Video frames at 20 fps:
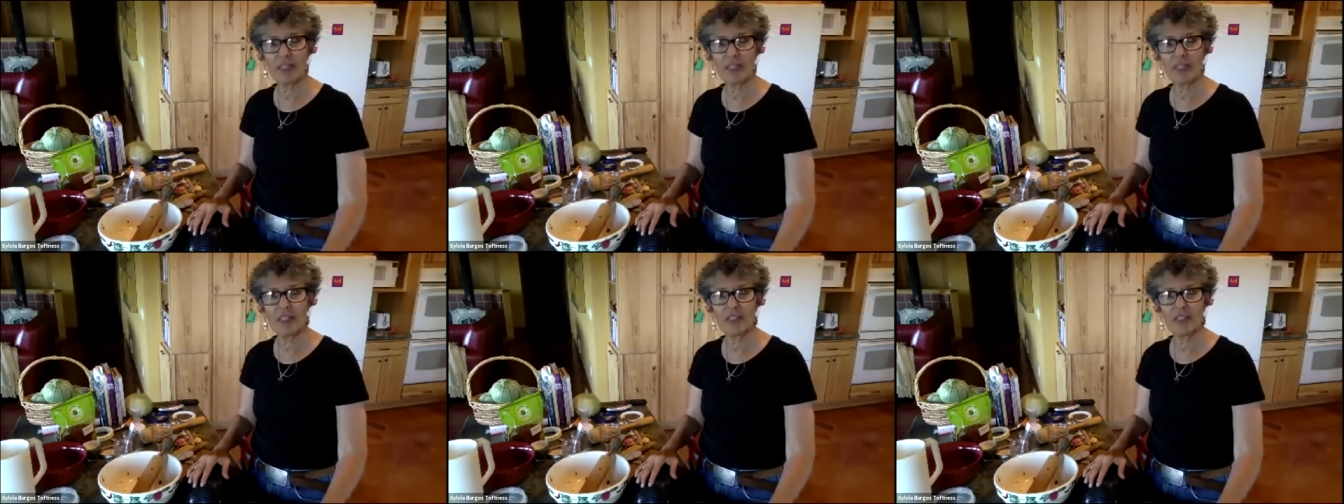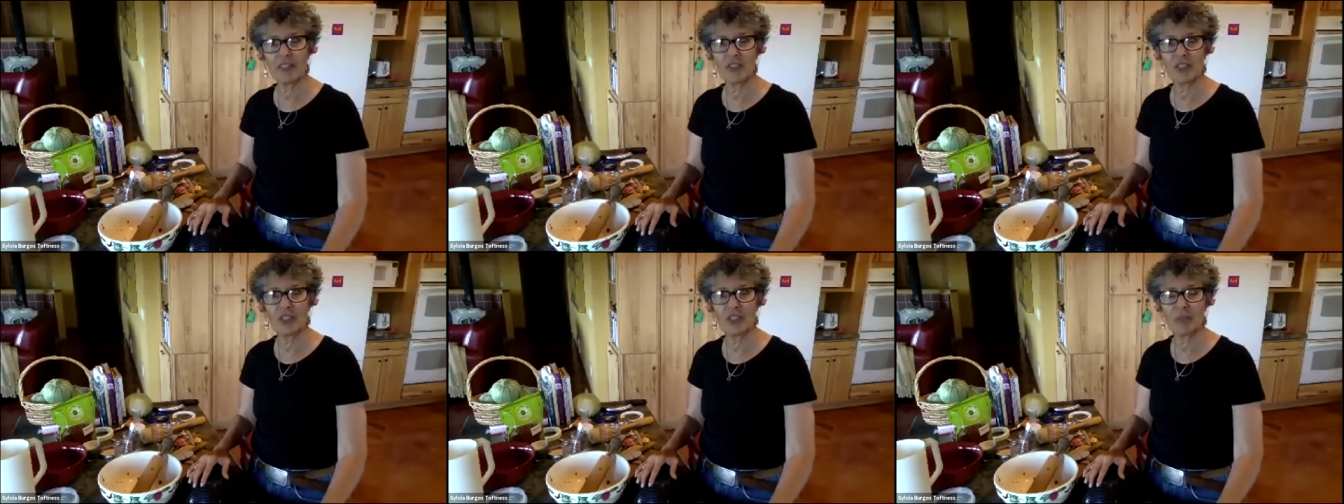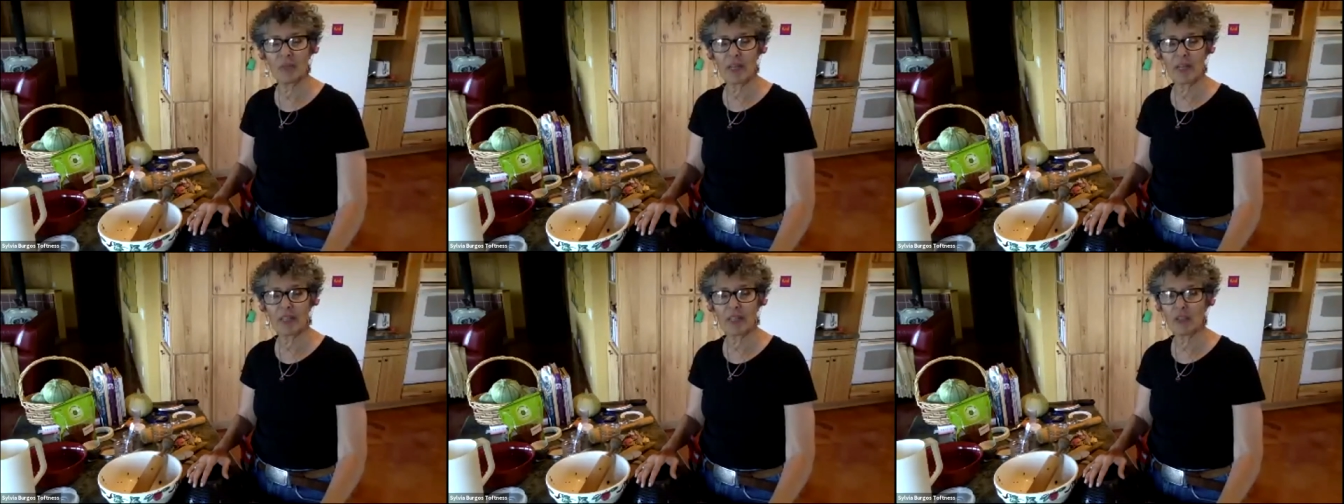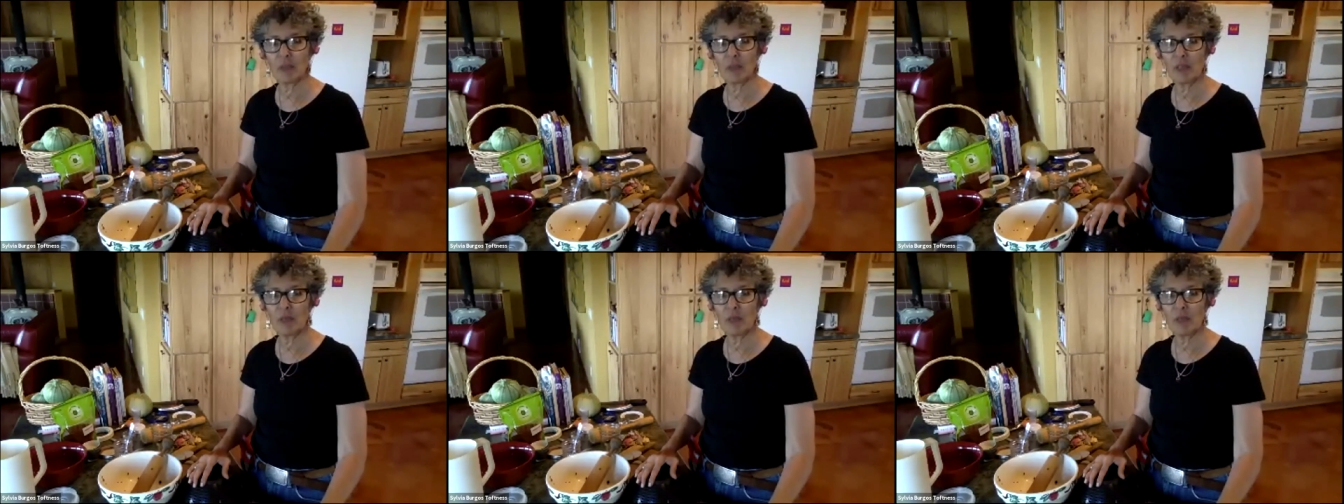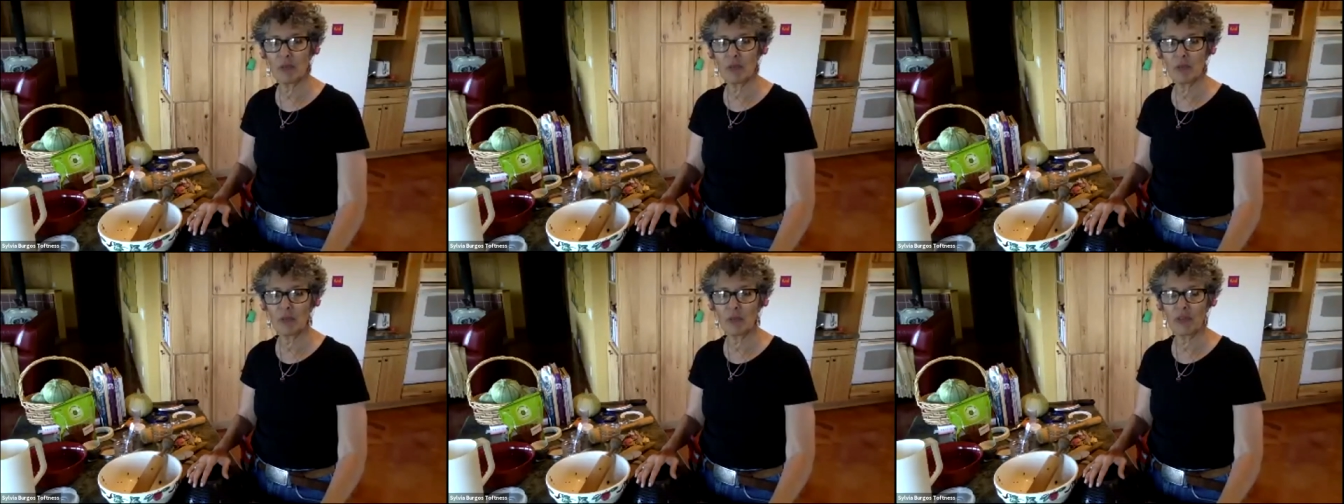as you get back to
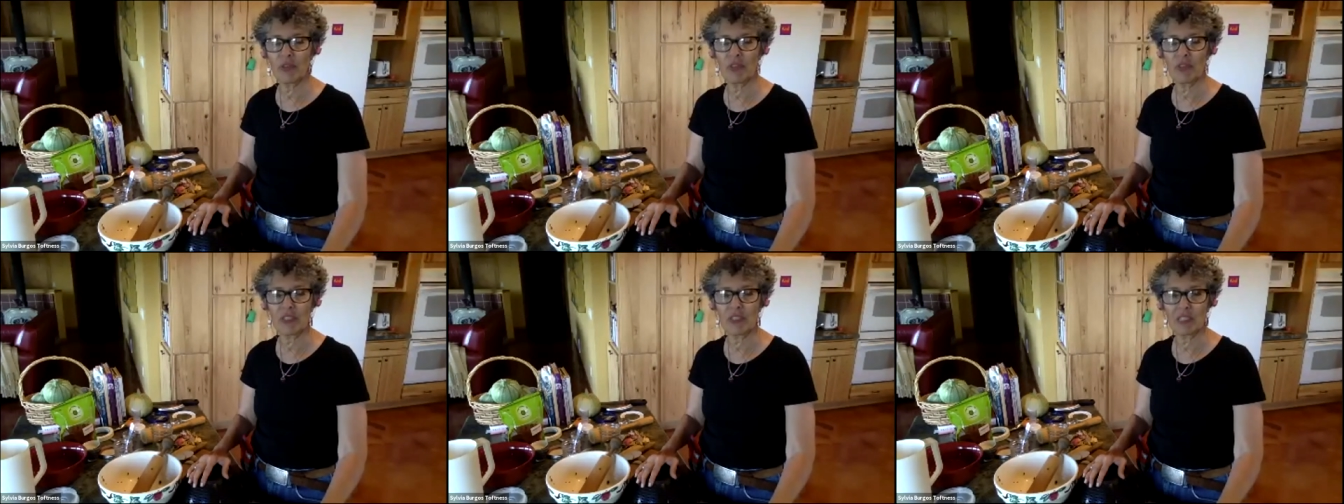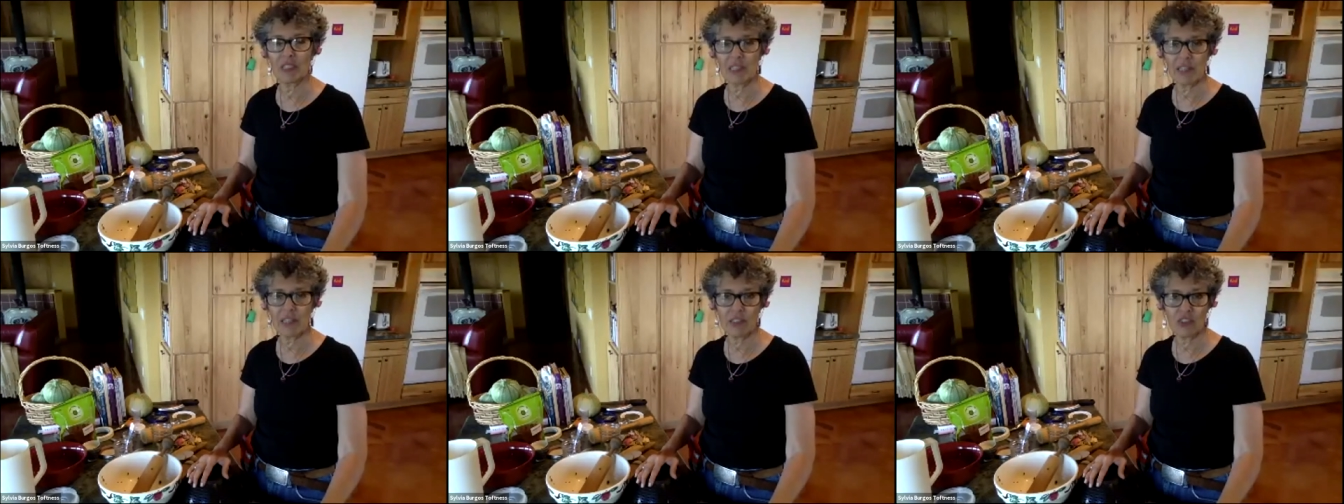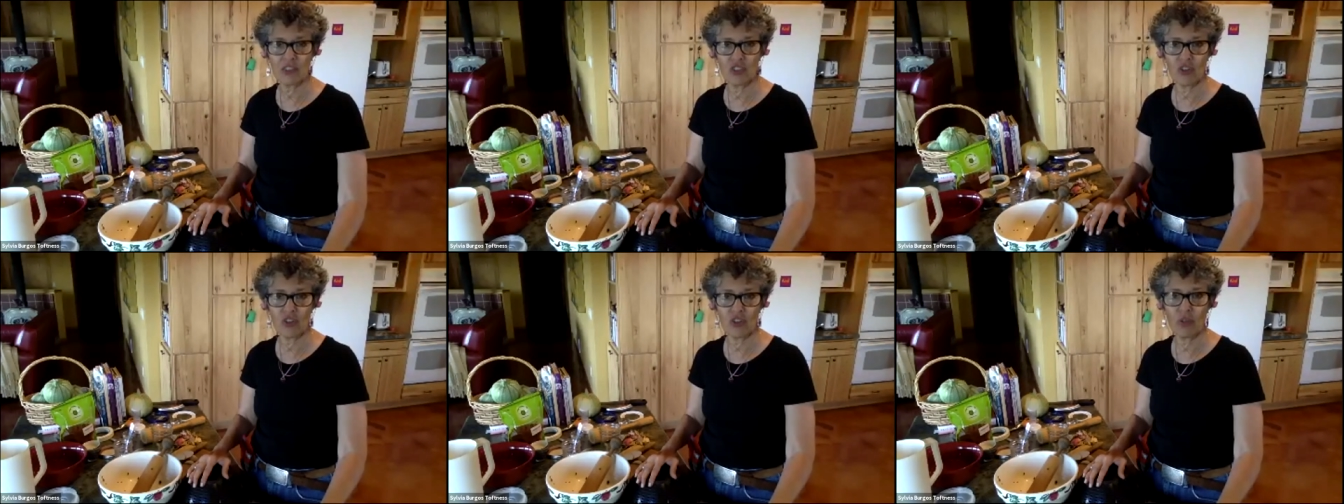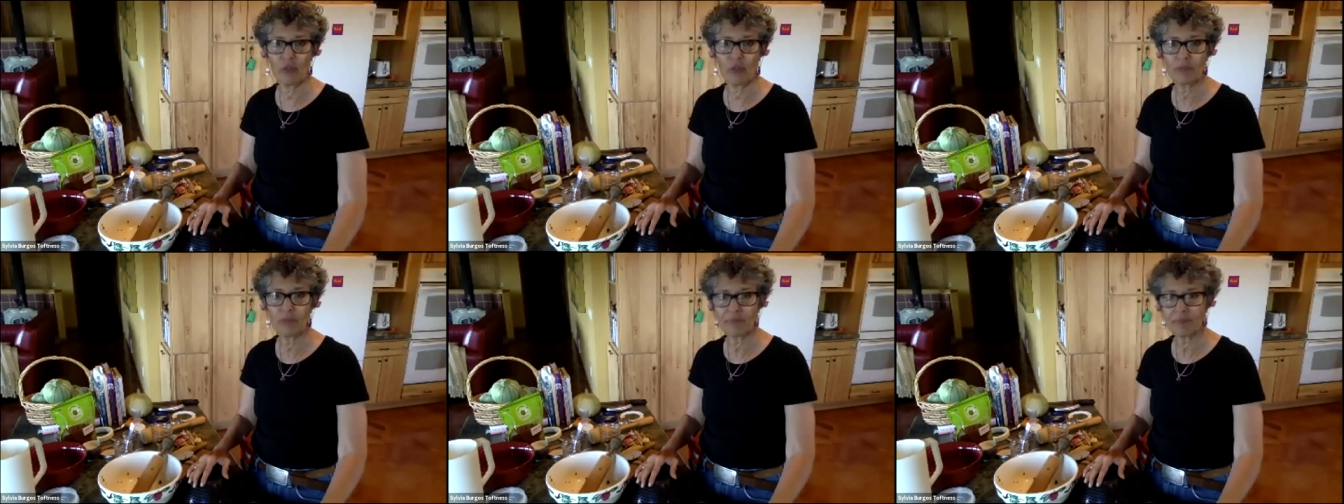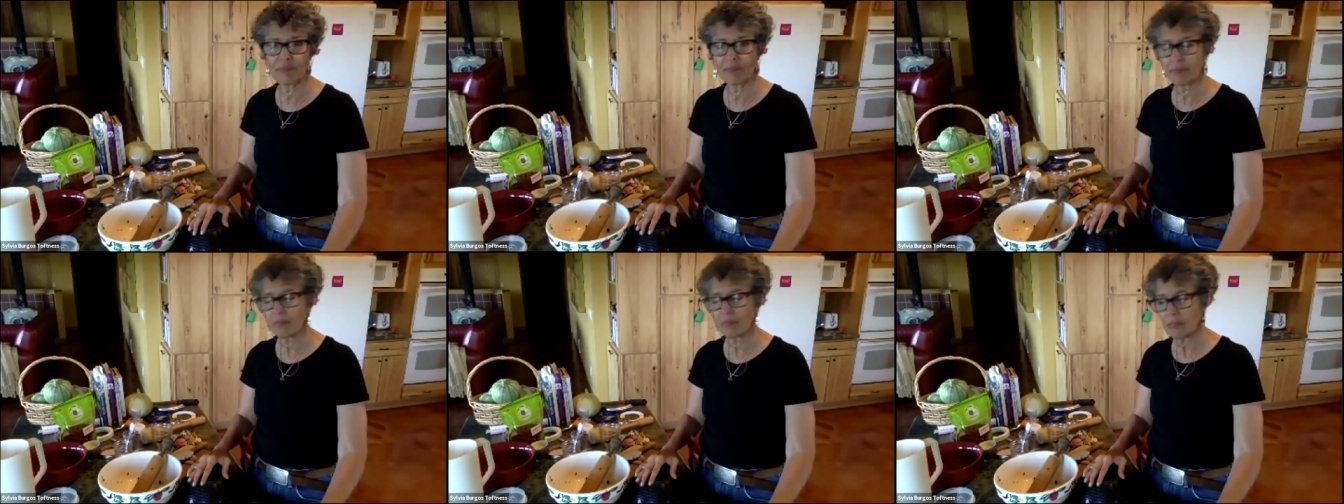people with the slideshow.
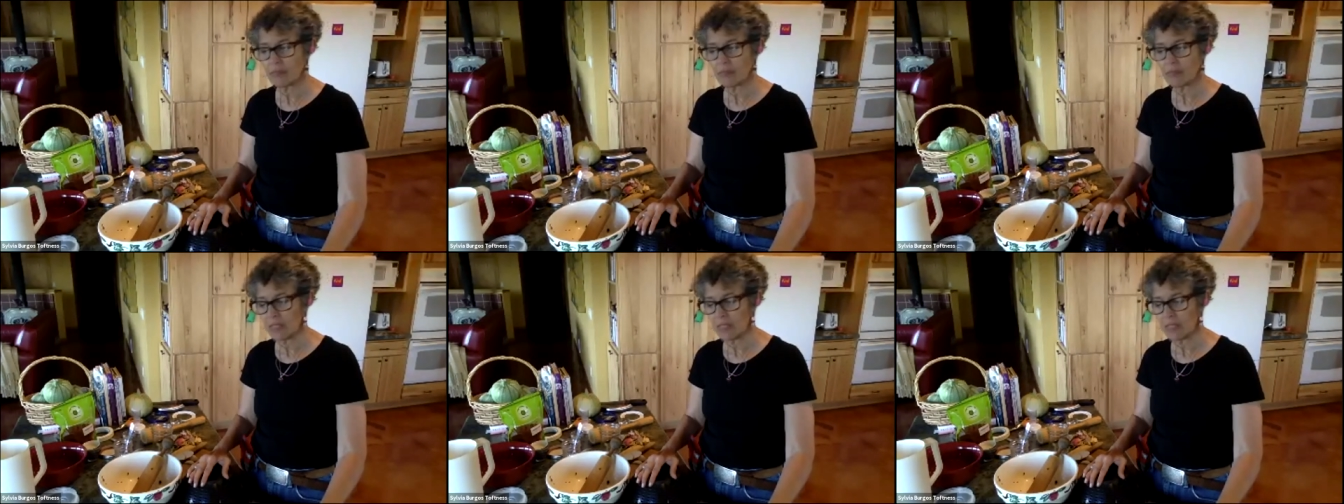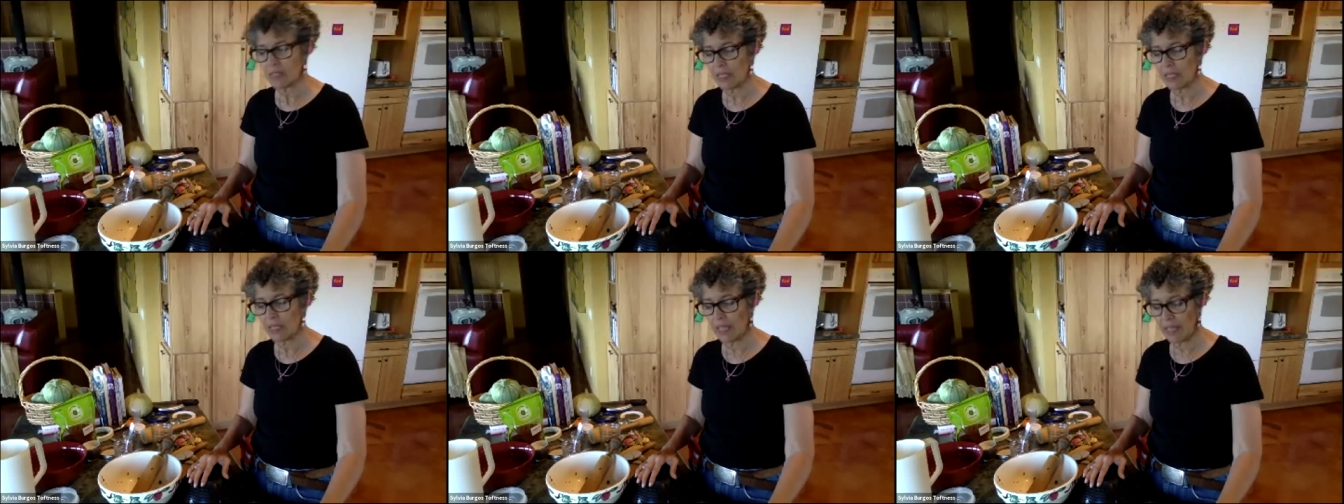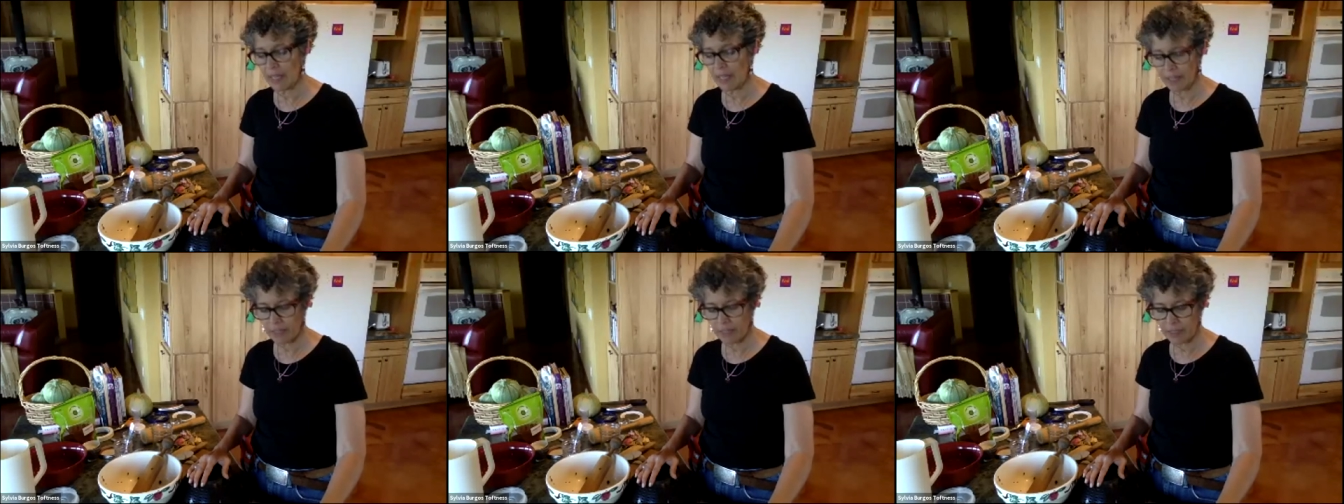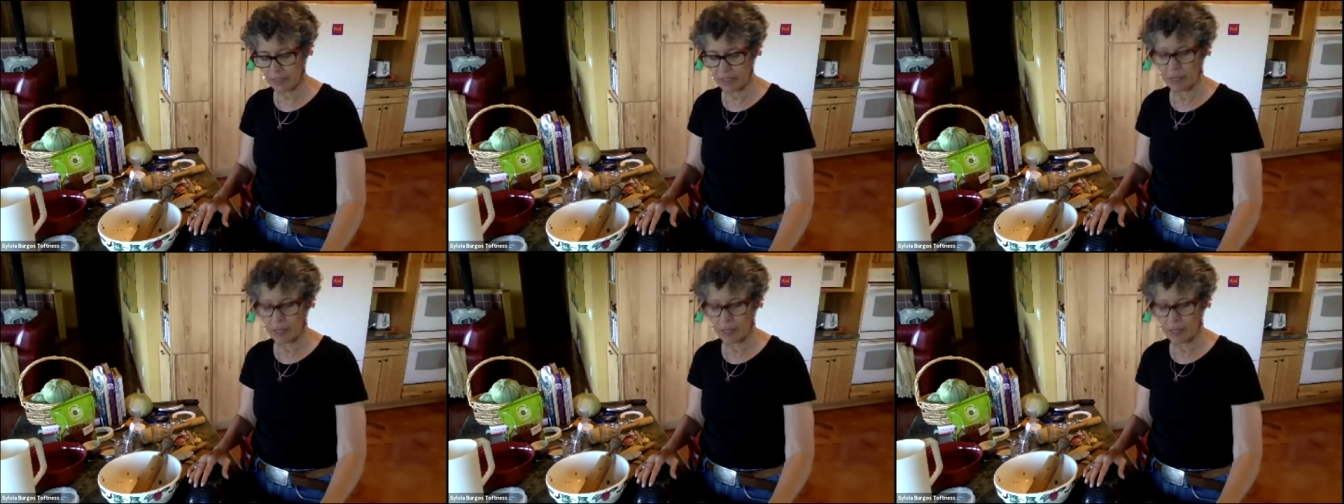And